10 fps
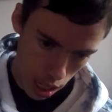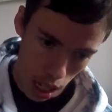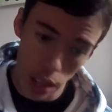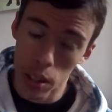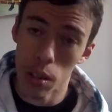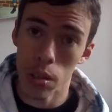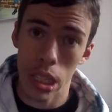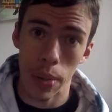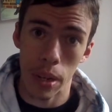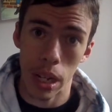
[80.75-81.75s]
other news
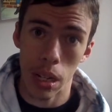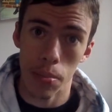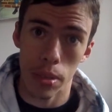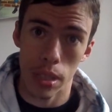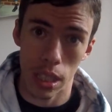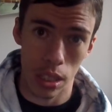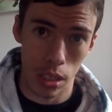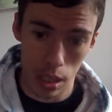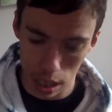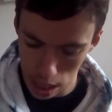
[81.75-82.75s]
coming up, such
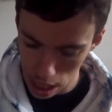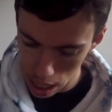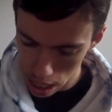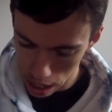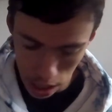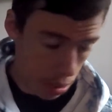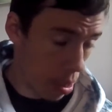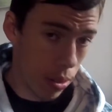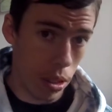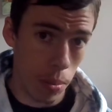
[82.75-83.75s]
as this
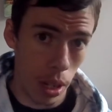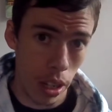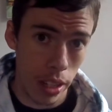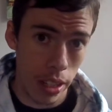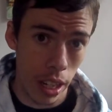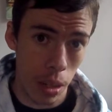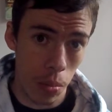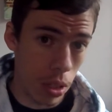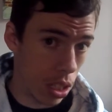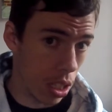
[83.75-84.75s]
month's Community Day,
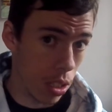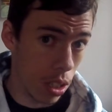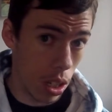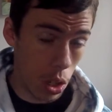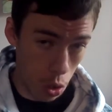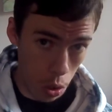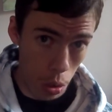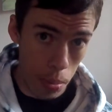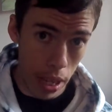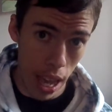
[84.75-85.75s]
which
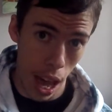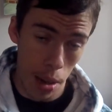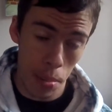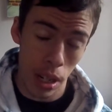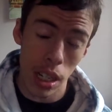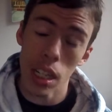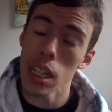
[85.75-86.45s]
could be Abra,